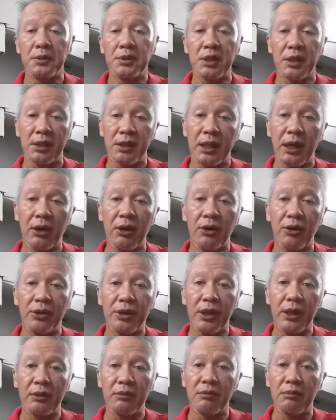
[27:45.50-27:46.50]
sit
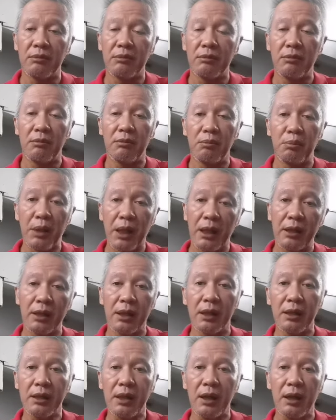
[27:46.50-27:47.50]
down and play
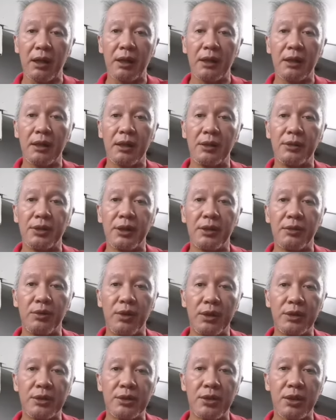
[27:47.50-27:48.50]
the guitar. And then
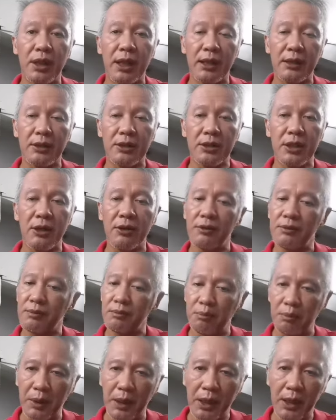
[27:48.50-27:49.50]
once you like the sound,
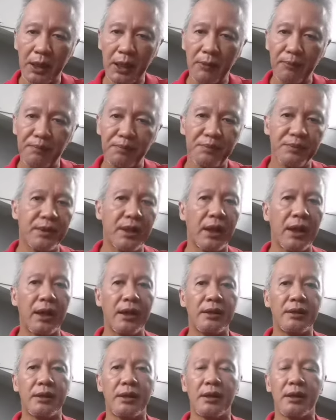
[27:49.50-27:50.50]
pick it up
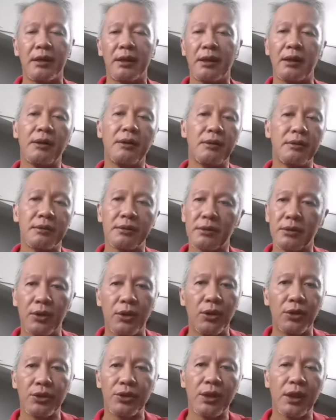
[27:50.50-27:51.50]
and
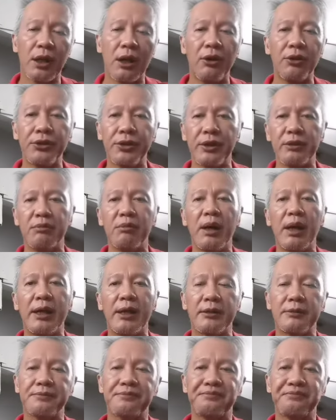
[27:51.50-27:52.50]
go to the counter and buy
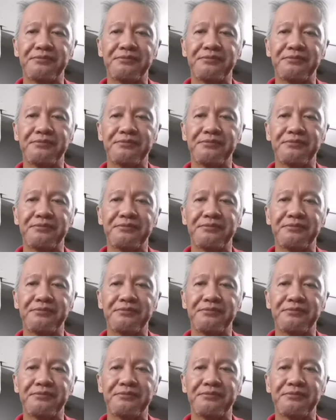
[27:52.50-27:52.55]
it.